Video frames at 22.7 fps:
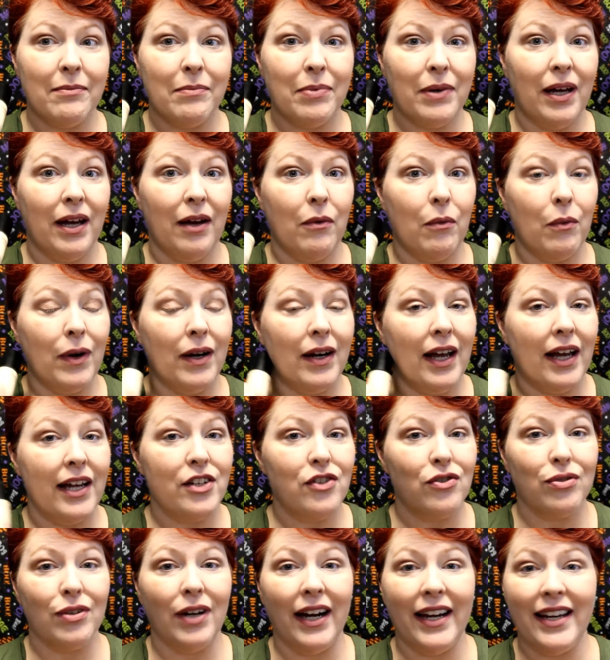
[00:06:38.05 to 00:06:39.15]
But when I
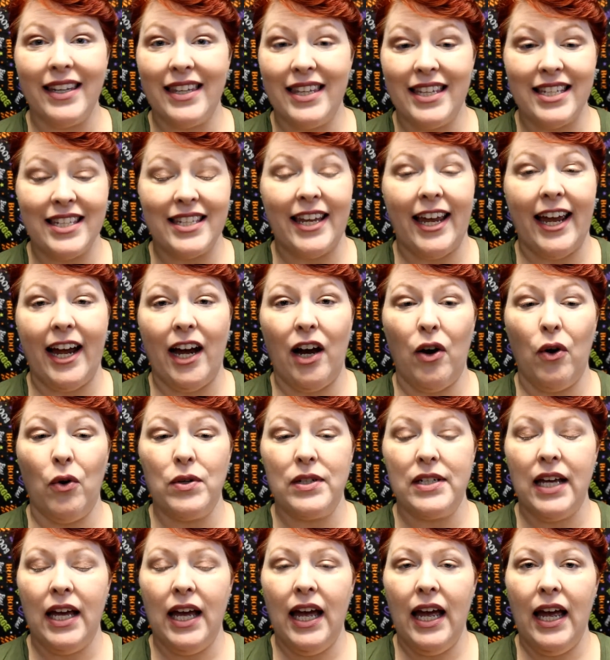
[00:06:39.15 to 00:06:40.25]
tried this
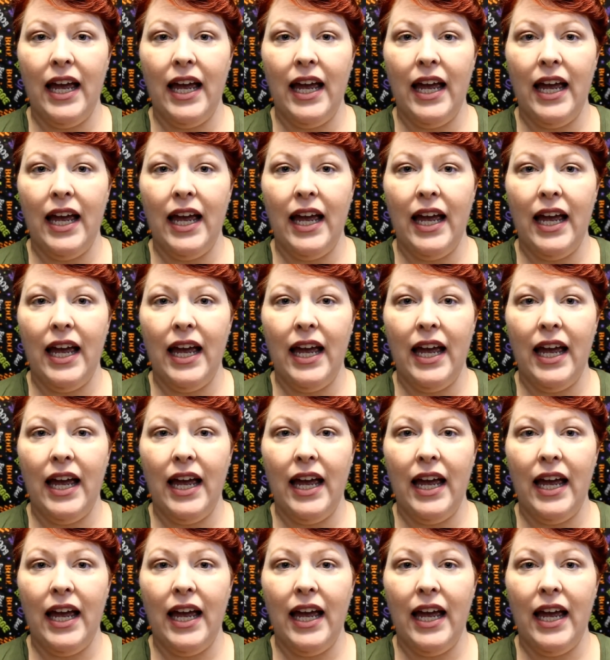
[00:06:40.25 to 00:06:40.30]
out,